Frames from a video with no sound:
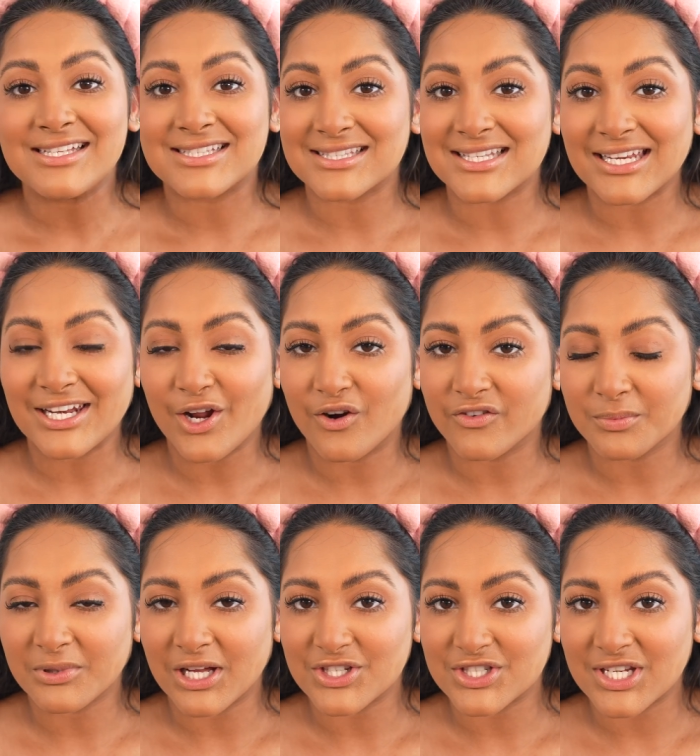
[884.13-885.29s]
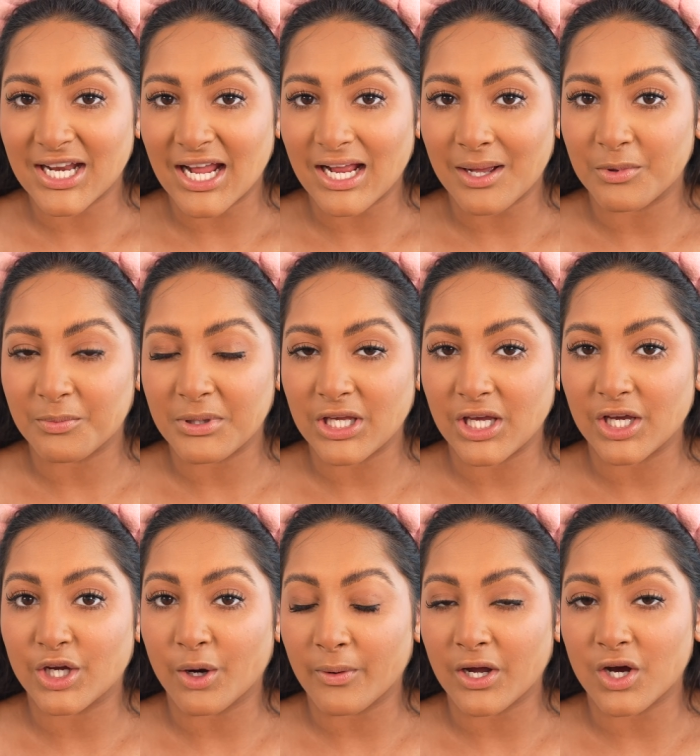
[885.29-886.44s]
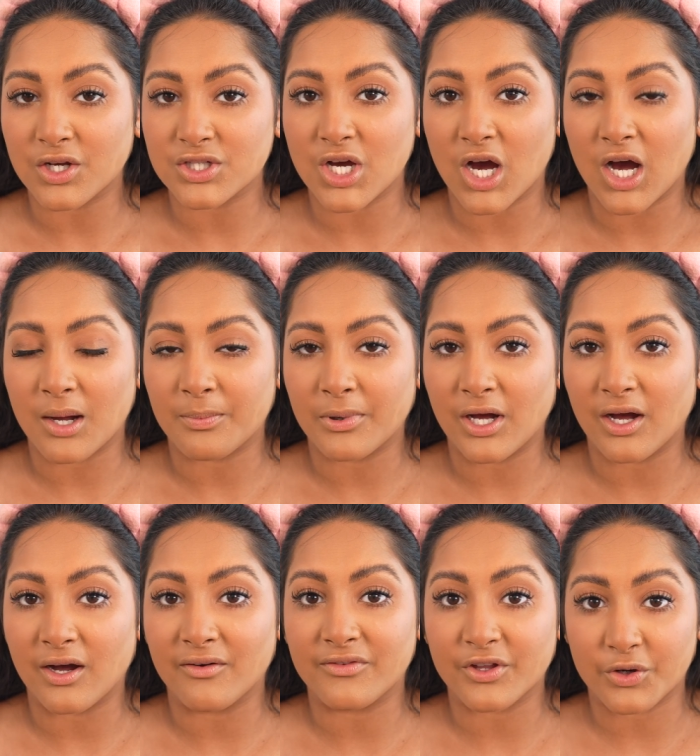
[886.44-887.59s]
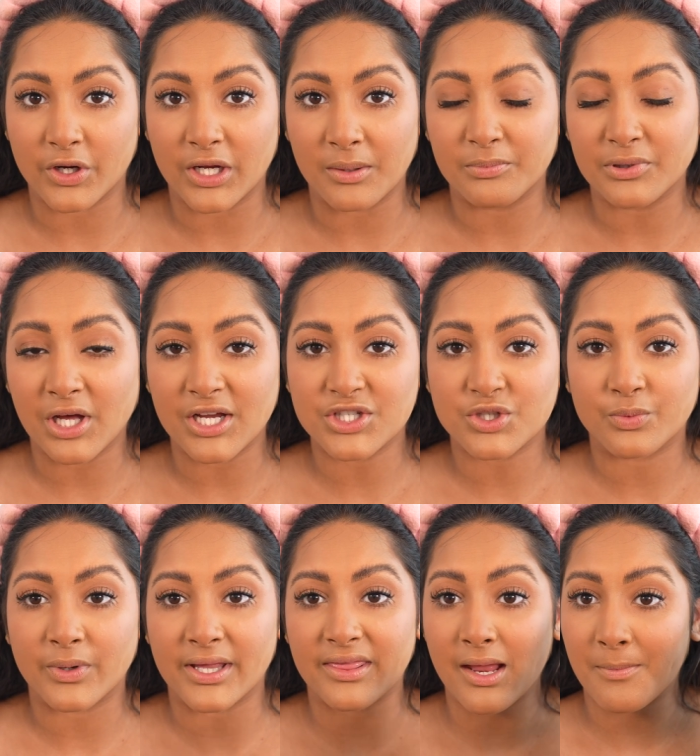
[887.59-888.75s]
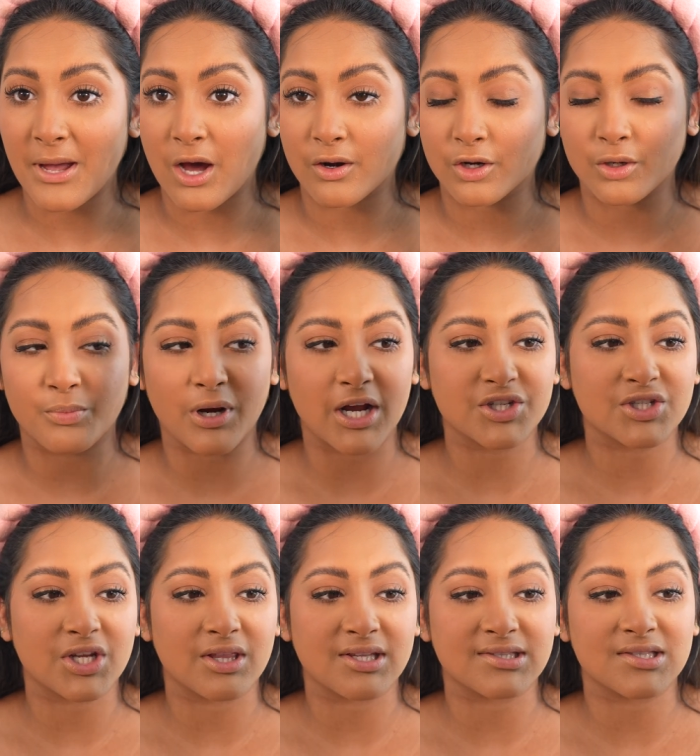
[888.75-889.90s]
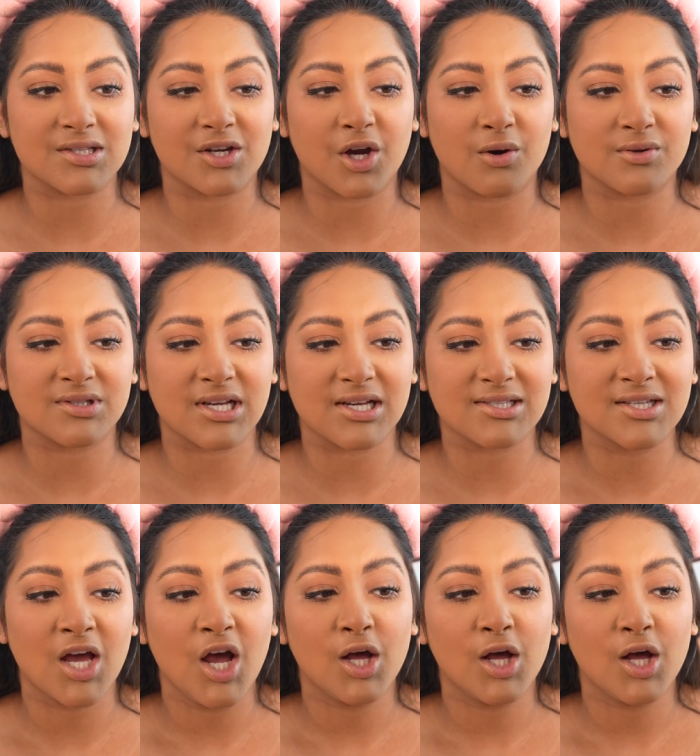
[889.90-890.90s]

Since I didn't over blush today, I'm going to be going on top of the cream blush with a powdered brush, and this is the Kosas